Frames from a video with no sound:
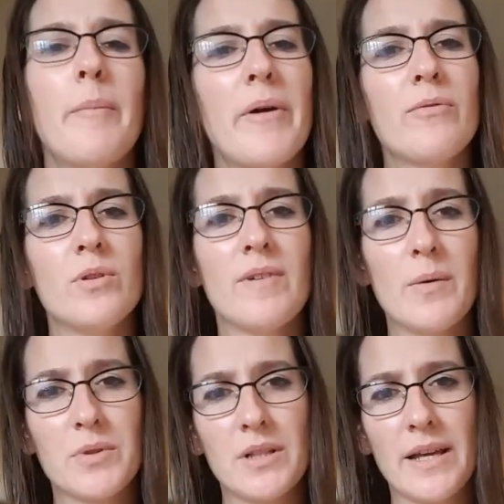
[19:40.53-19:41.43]
I might fool
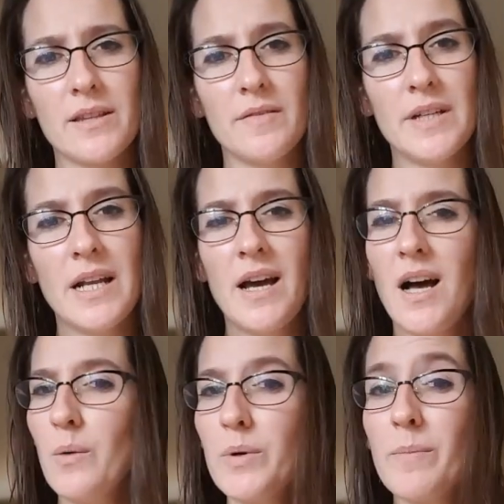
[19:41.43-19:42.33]
around with the length of it.
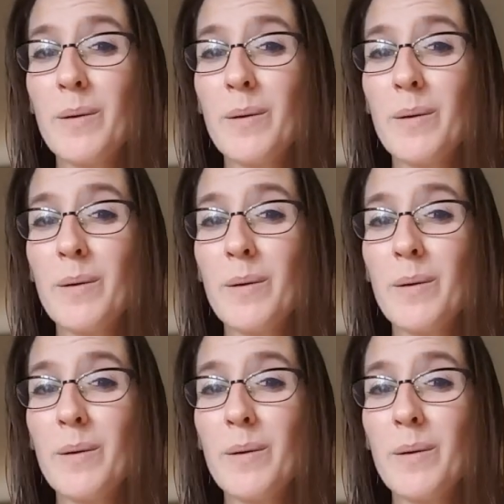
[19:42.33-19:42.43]
I wouldn't